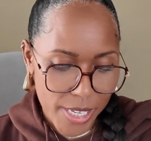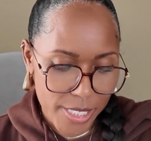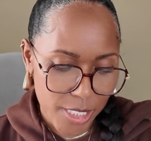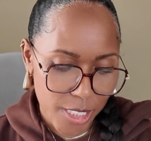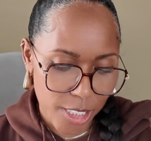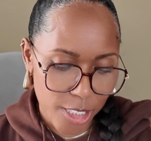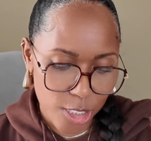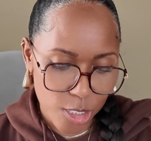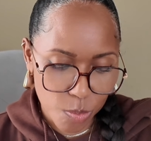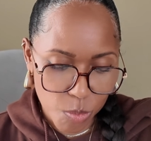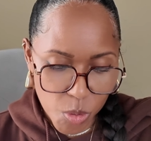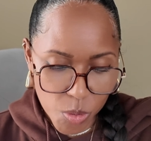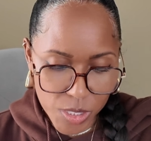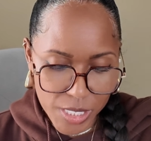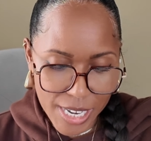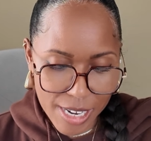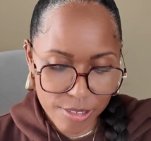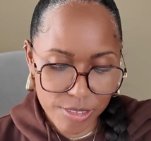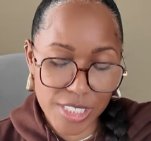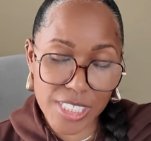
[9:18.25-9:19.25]
It's going to smooth
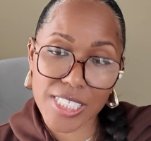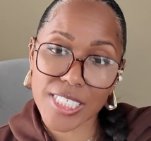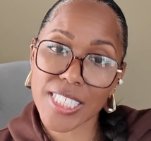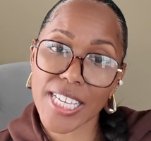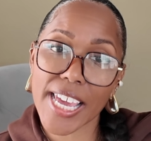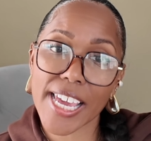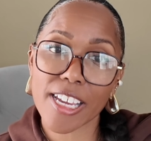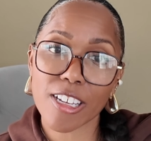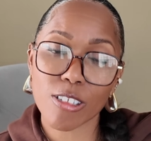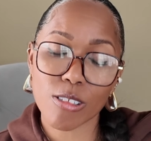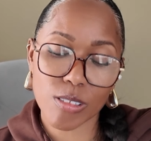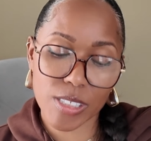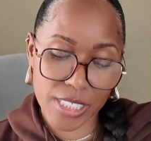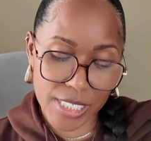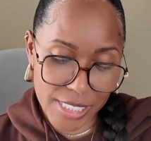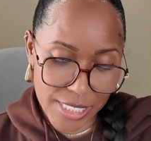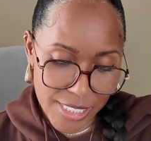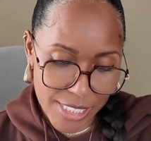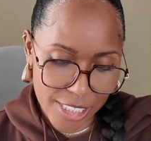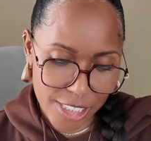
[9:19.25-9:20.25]
it out, detangle,
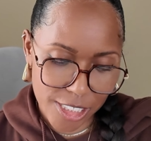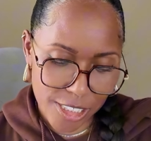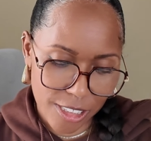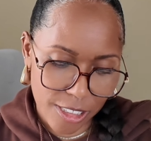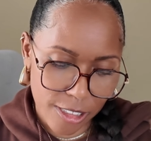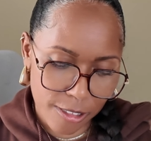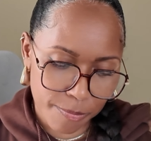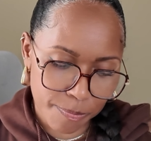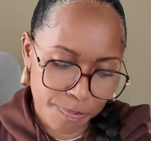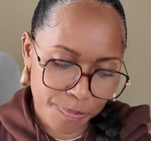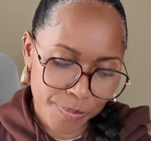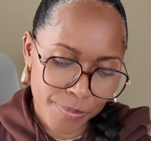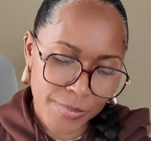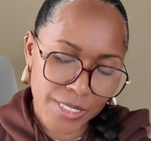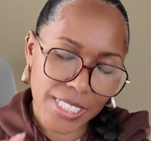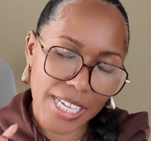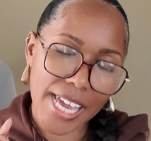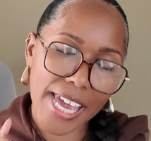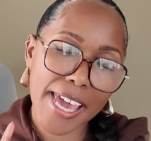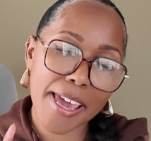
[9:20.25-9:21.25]
condition,
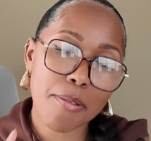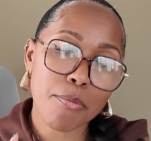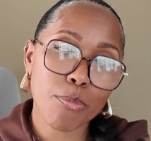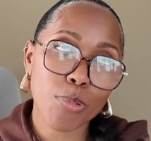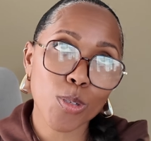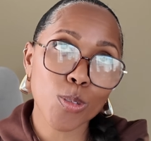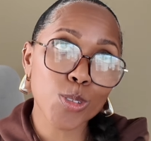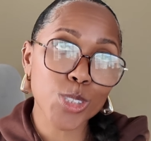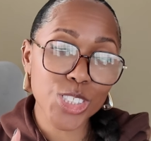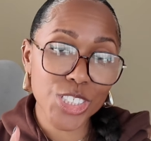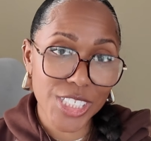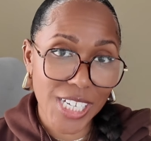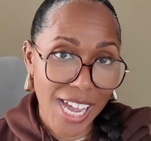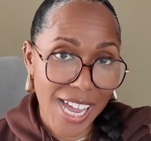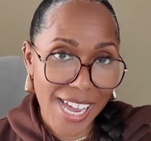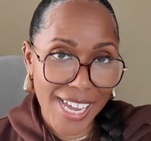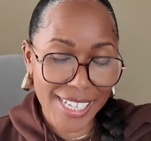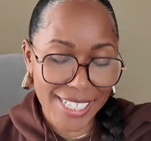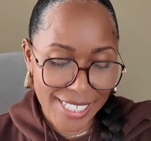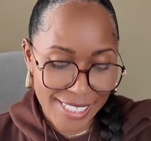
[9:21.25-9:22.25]
and boost
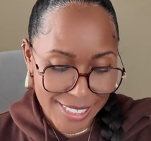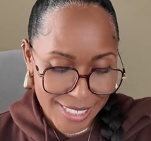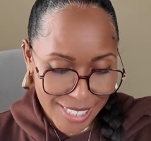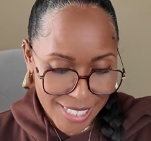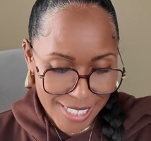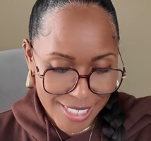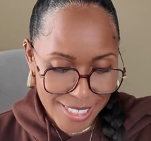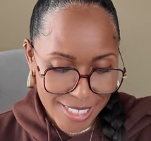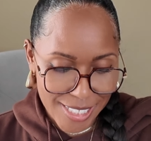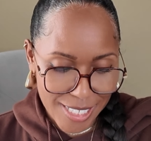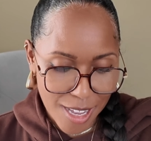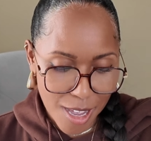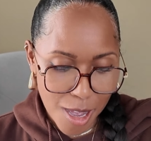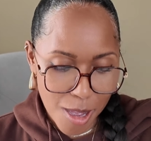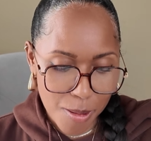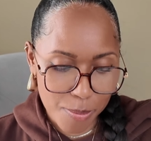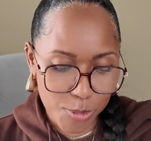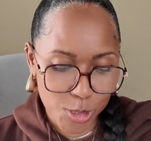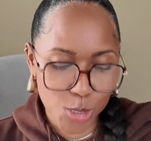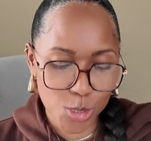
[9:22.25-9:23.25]
shine. Get this,
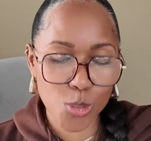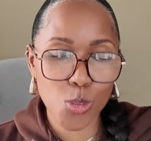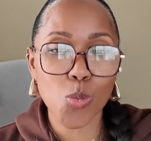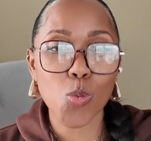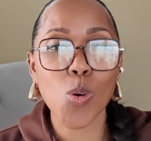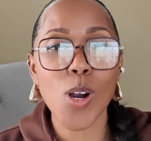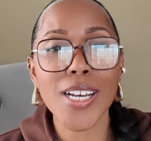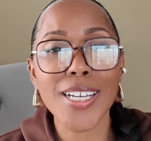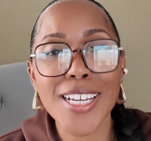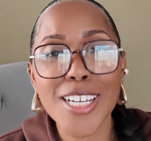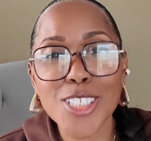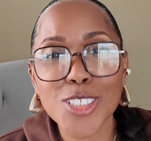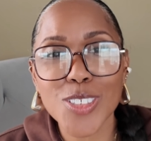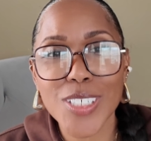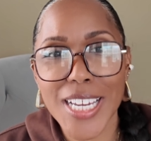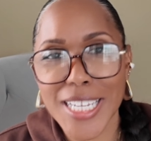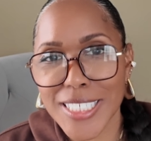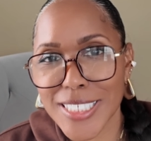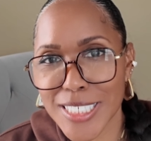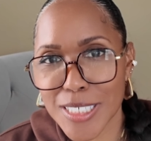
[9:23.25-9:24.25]
up to
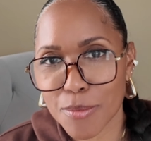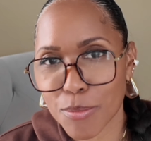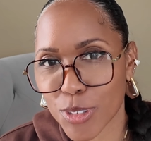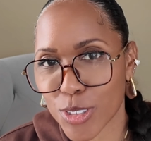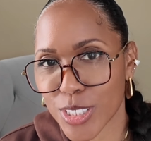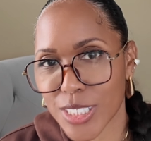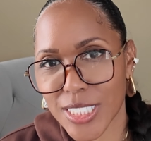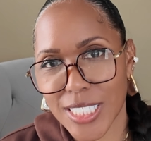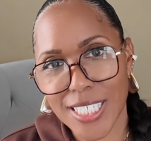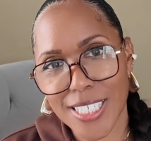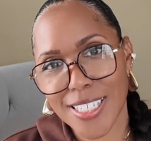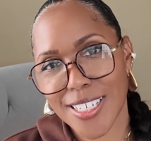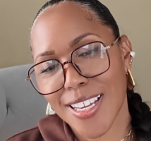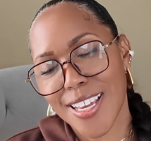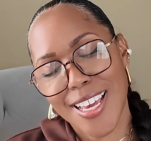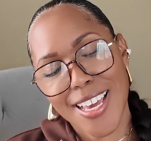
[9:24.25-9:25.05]
118%.